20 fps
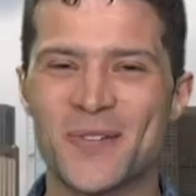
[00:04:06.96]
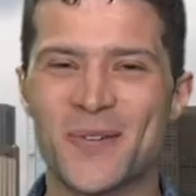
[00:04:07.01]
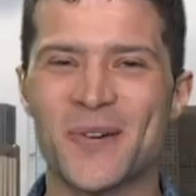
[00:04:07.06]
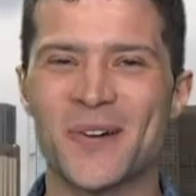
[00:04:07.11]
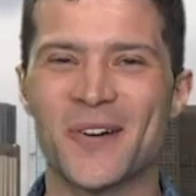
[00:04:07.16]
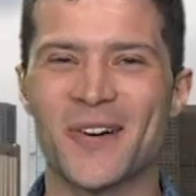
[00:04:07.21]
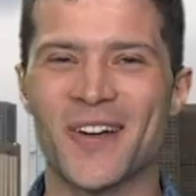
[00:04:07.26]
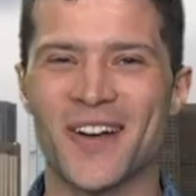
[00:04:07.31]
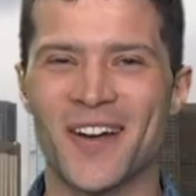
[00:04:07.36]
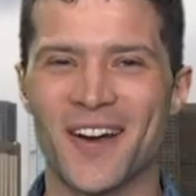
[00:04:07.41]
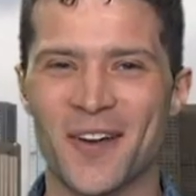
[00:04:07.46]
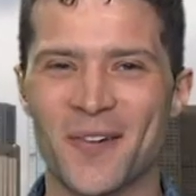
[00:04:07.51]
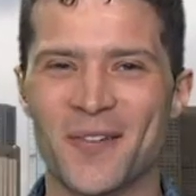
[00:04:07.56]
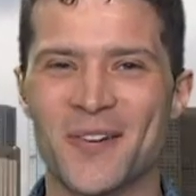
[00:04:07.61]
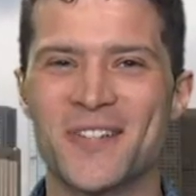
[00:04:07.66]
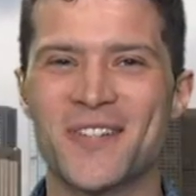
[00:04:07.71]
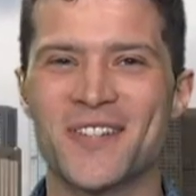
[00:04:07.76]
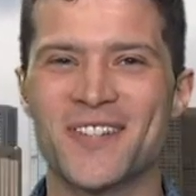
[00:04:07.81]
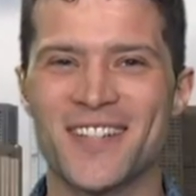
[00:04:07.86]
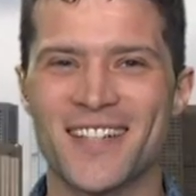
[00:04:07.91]
Twitter account. I
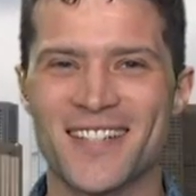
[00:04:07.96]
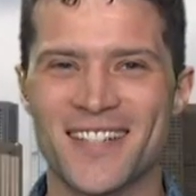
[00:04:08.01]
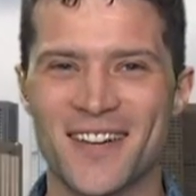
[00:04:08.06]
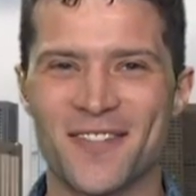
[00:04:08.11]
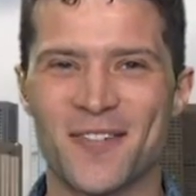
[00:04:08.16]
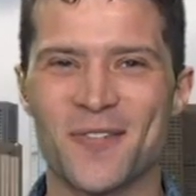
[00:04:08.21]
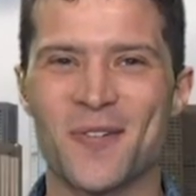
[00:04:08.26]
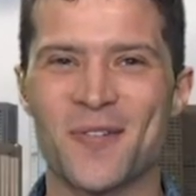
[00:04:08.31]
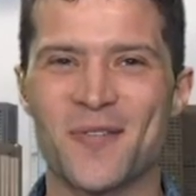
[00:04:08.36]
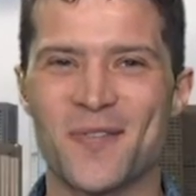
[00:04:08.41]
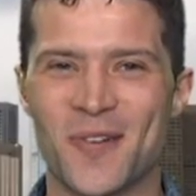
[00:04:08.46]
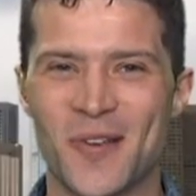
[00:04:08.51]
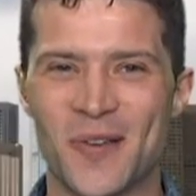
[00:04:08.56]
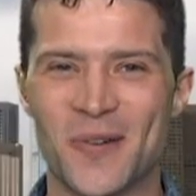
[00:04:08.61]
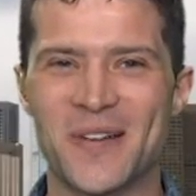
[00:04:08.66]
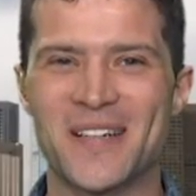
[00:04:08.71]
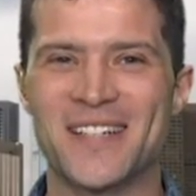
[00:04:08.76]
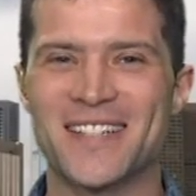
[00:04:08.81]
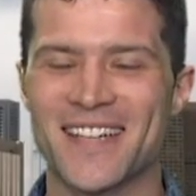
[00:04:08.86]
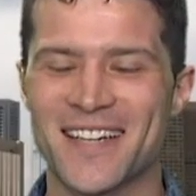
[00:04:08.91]
would suggest everyone
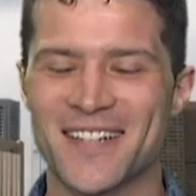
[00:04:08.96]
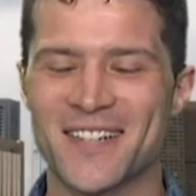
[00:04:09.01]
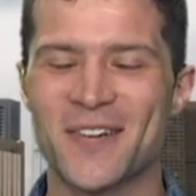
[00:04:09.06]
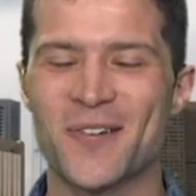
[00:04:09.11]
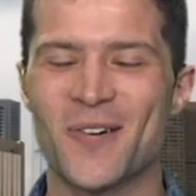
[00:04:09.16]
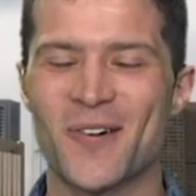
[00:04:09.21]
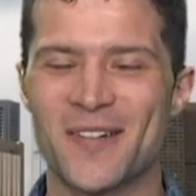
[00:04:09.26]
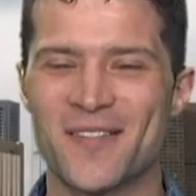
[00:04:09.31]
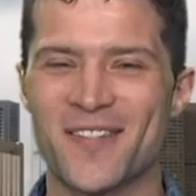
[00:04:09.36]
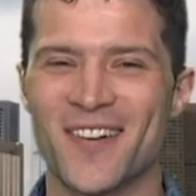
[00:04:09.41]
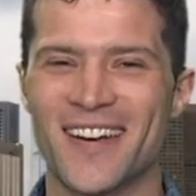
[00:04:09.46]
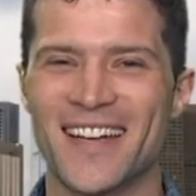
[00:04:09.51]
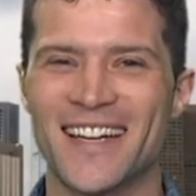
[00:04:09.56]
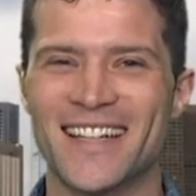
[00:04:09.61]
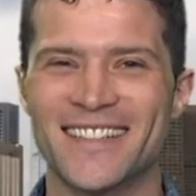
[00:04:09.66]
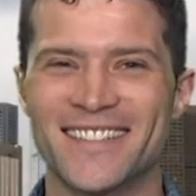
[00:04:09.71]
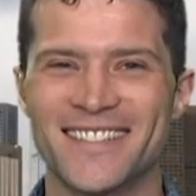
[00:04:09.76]
follow it. It's actually quite funny.